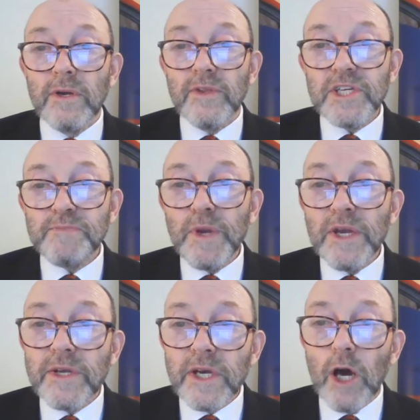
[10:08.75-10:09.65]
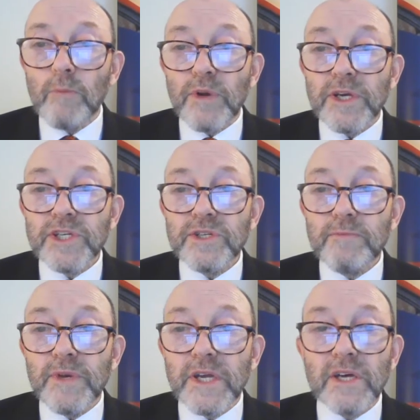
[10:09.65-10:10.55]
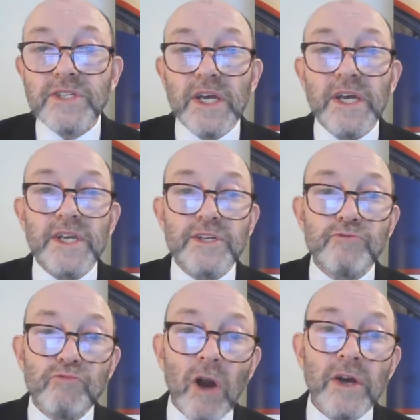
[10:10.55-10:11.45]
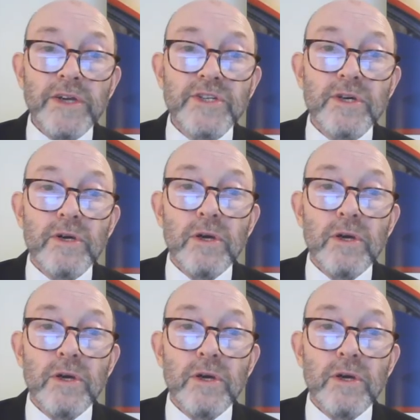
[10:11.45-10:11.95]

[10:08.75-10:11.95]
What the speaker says: This being accomplished because it is right,